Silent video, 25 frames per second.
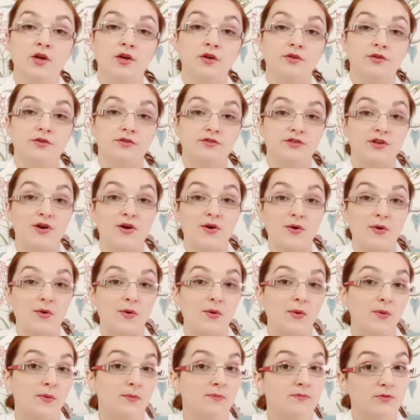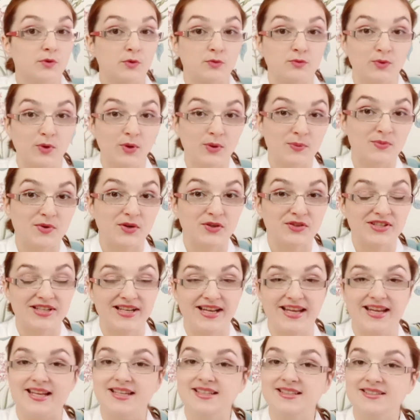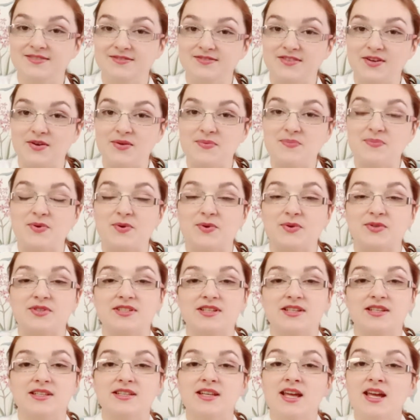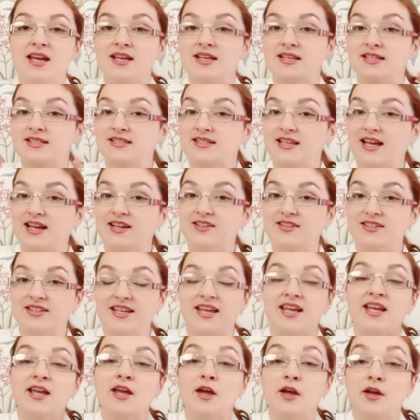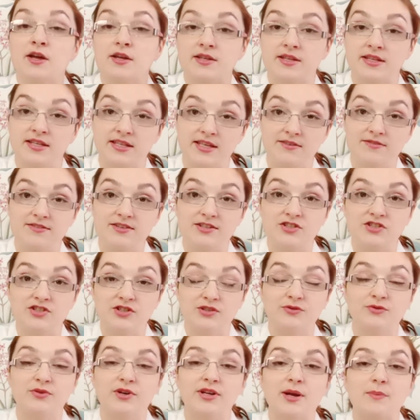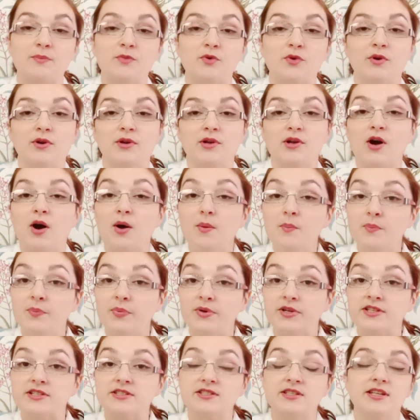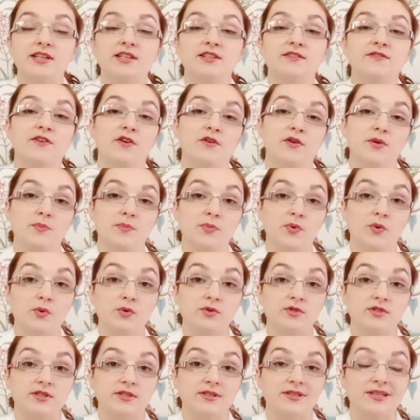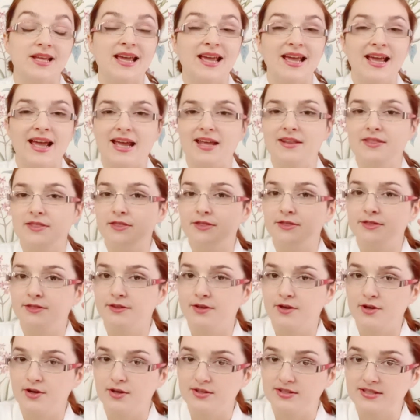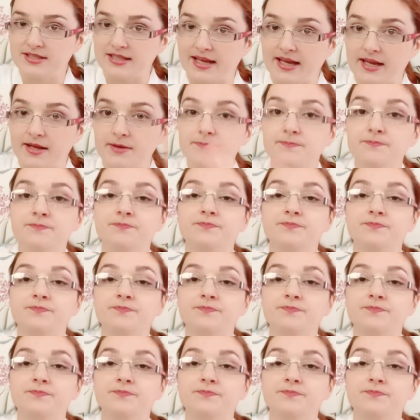So role modeling, very important. Secondly, giving children a moral compass is very important. And thirdly,